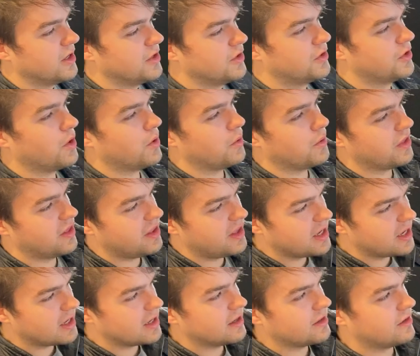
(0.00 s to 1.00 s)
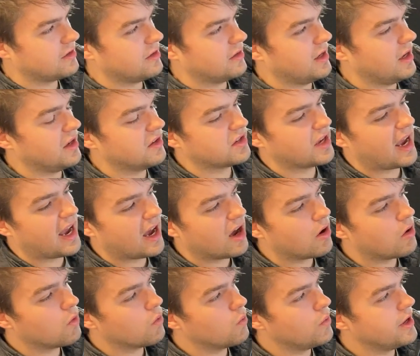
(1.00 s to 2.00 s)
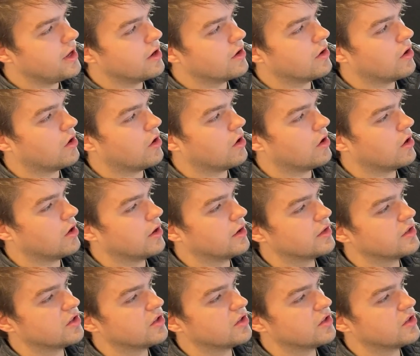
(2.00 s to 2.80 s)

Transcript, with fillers: So this is how we are